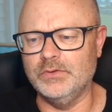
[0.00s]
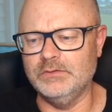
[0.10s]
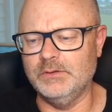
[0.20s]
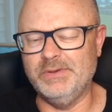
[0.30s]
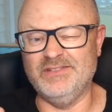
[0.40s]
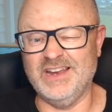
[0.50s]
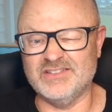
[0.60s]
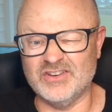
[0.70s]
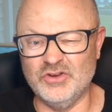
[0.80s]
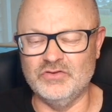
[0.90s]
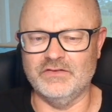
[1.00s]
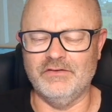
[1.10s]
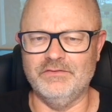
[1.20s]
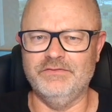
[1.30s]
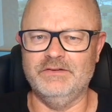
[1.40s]
the best execution
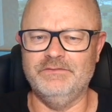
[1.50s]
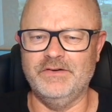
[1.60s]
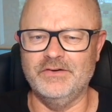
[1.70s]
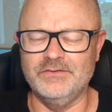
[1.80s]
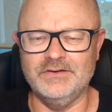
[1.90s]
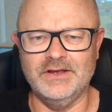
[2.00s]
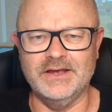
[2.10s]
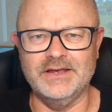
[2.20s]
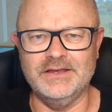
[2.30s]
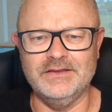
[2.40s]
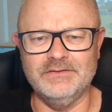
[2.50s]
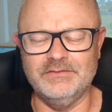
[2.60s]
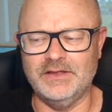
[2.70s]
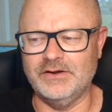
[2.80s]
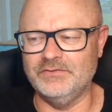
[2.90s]
of a flip phone
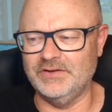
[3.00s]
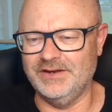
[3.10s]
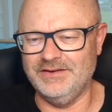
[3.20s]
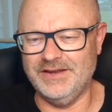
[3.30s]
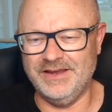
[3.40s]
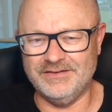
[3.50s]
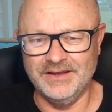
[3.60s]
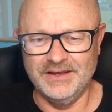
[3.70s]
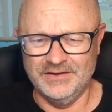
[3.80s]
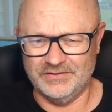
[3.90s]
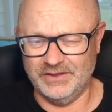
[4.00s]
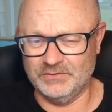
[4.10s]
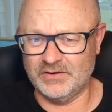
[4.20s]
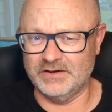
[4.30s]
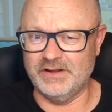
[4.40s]
that I've seen yet. So that
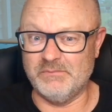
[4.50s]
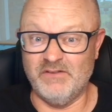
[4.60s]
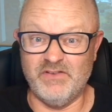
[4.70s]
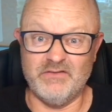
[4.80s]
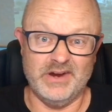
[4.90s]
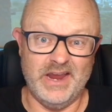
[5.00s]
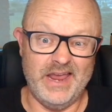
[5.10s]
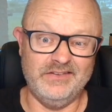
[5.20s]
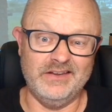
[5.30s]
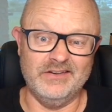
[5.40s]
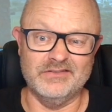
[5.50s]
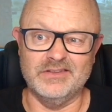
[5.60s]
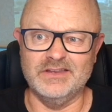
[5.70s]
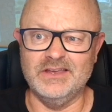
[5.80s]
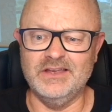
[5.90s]
was kind of like my favorite handset of the
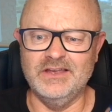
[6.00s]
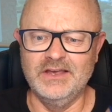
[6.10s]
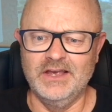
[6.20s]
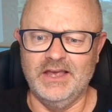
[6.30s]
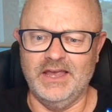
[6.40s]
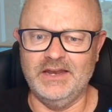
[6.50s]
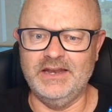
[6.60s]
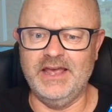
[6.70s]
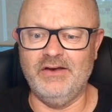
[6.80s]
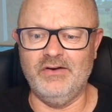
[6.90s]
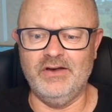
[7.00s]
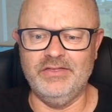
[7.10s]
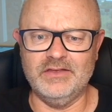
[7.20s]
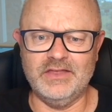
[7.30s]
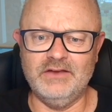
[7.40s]
year, and now I
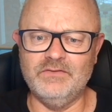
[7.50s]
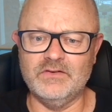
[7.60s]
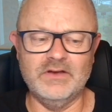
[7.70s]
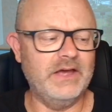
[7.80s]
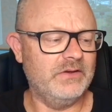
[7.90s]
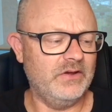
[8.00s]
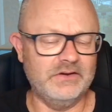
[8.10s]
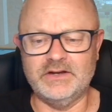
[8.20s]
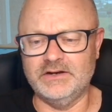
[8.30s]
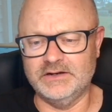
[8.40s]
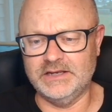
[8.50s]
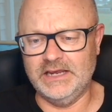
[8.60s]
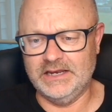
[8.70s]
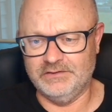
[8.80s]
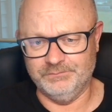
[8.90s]
think they've kind of done it
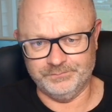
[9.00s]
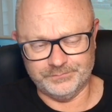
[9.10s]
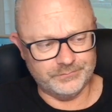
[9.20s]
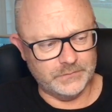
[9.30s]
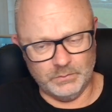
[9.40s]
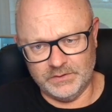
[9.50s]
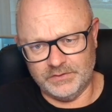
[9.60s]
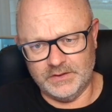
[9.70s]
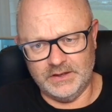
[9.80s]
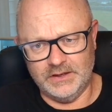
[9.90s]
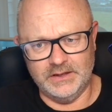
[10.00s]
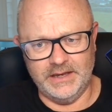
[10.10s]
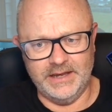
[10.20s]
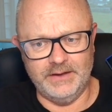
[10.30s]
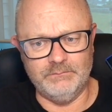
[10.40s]
again with the
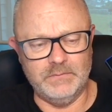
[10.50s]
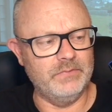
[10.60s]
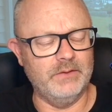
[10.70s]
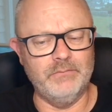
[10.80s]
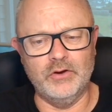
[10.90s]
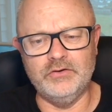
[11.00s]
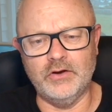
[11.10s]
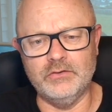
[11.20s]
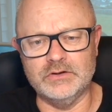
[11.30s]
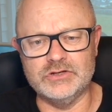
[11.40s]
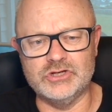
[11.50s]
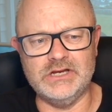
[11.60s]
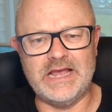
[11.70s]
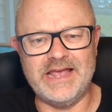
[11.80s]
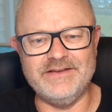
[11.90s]
Moto
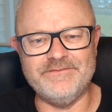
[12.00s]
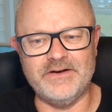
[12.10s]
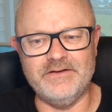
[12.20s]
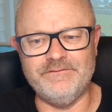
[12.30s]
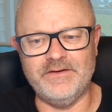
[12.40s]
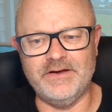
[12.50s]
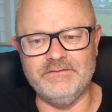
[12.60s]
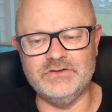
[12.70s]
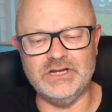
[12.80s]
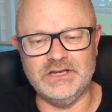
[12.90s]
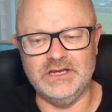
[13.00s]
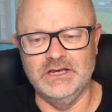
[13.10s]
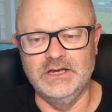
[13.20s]
G85 5G.